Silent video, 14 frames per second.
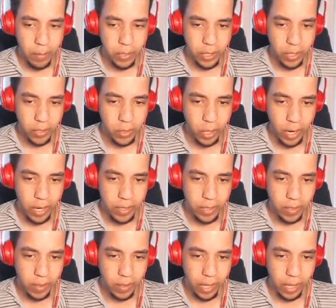I'm sitting here trying
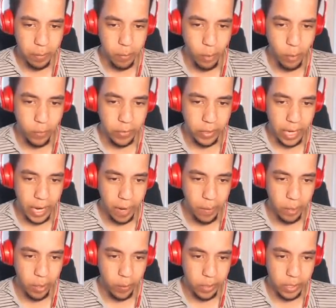to like move the
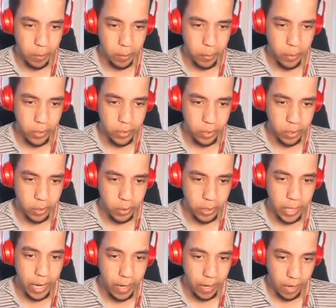camera, which I'm pretty sure you
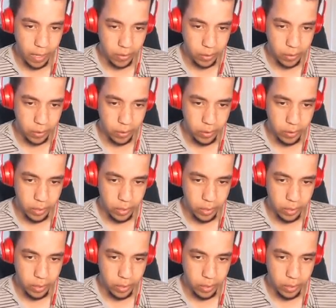cannot do.